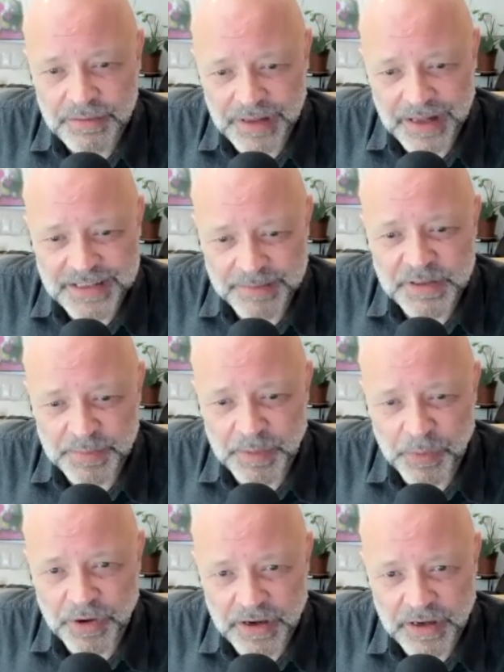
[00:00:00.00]
That seems to be
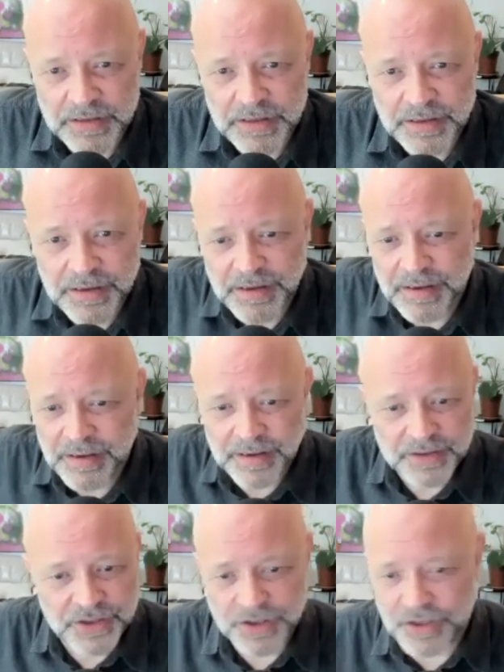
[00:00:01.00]
what it is.
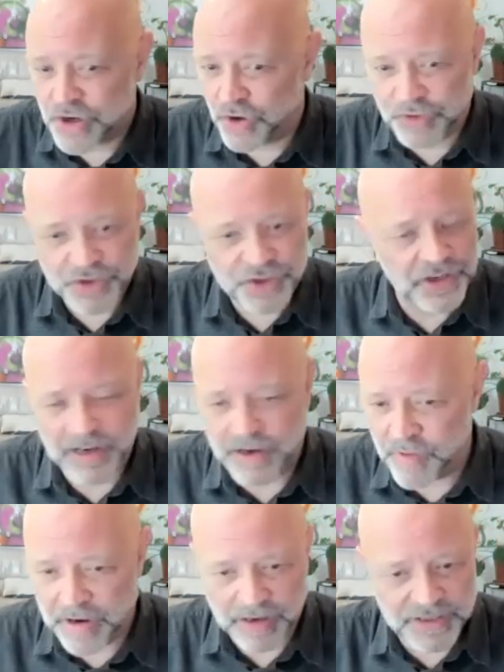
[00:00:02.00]
It's just constantly
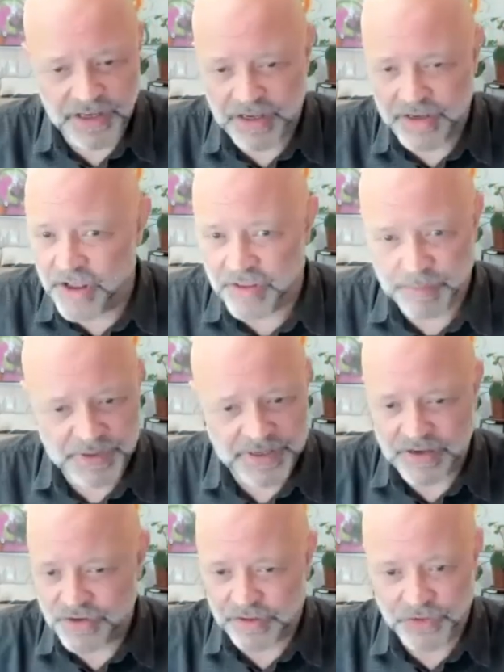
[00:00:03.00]
realizing another
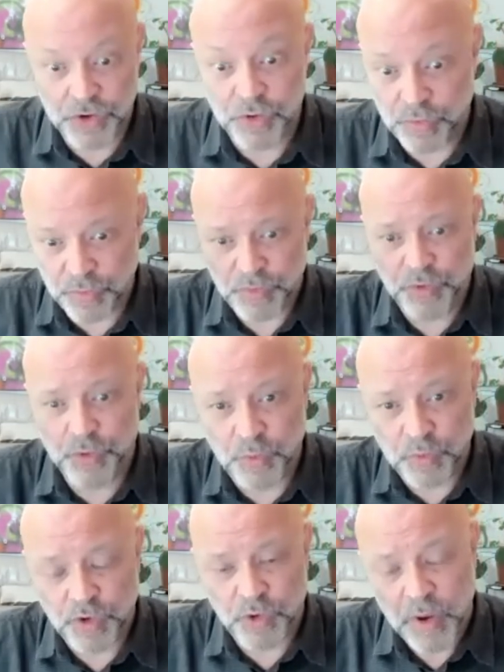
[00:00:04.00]
potential, new,
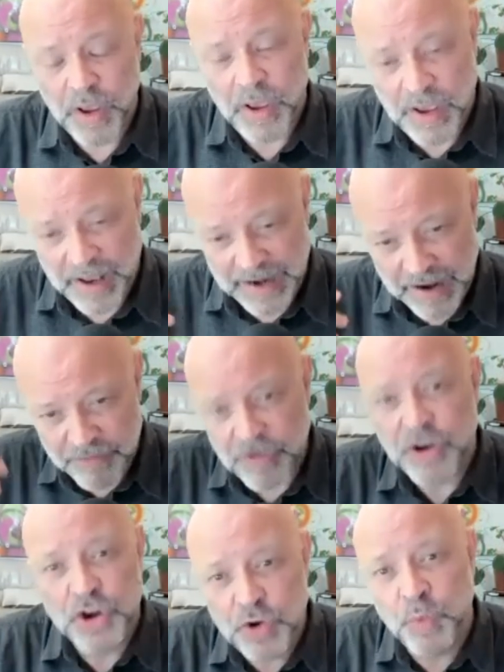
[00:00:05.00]
new, new. And every
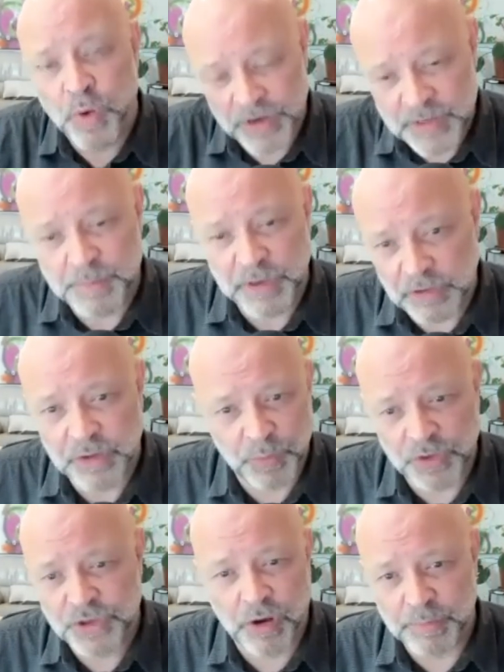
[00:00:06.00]
new one is built on
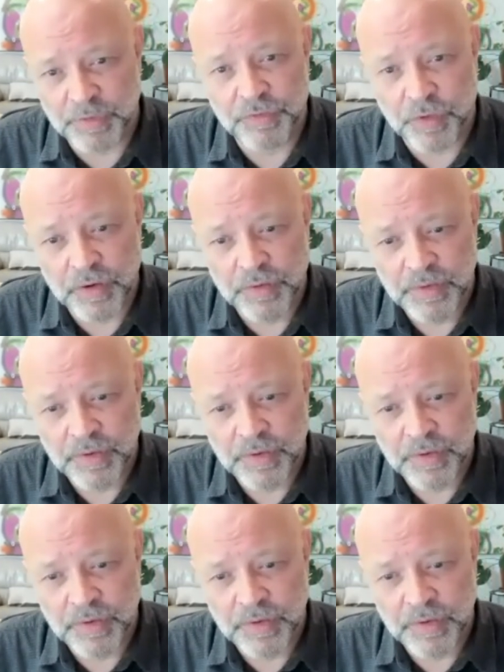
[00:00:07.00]
what's gone before.